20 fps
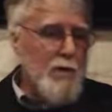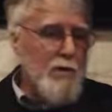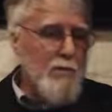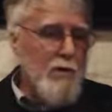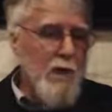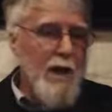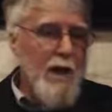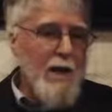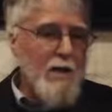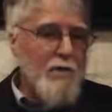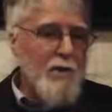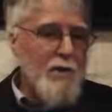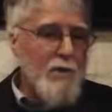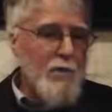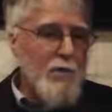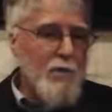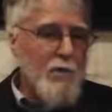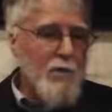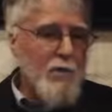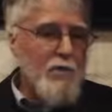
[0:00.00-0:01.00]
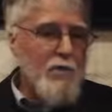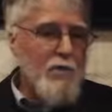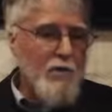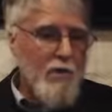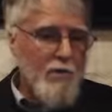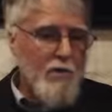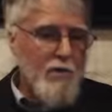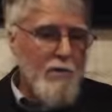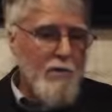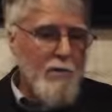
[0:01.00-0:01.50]
devised in order to
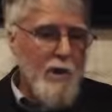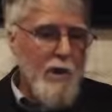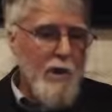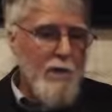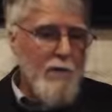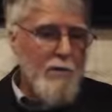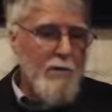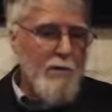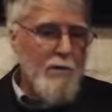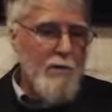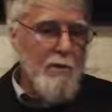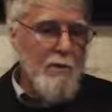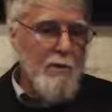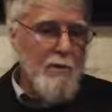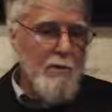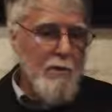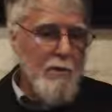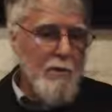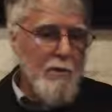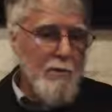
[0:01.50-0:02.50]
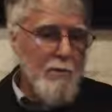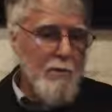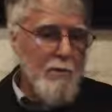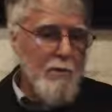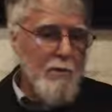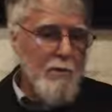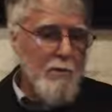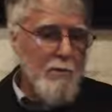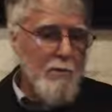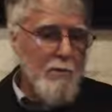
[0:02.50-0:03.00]
justify
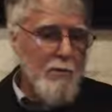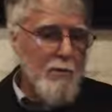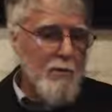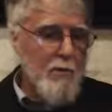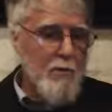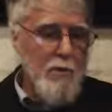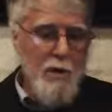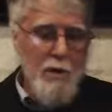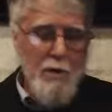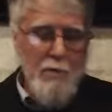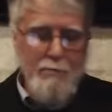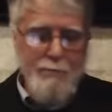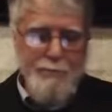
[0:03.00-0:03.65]
the Sunnah.